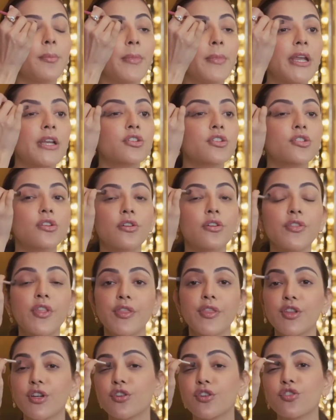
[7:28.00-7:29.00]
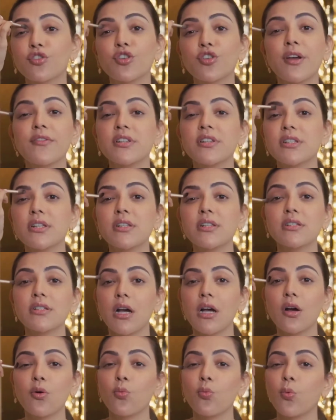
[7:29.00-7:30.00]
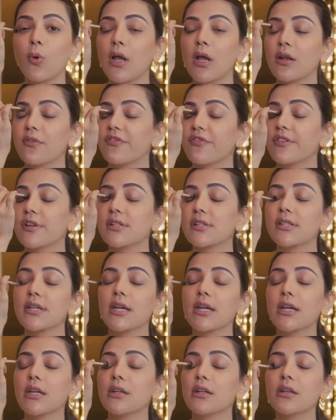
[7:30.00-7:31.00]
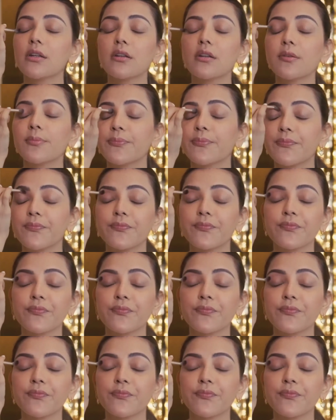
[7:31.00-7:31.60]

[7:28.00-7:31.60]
Make sure that the crevices are well filled in.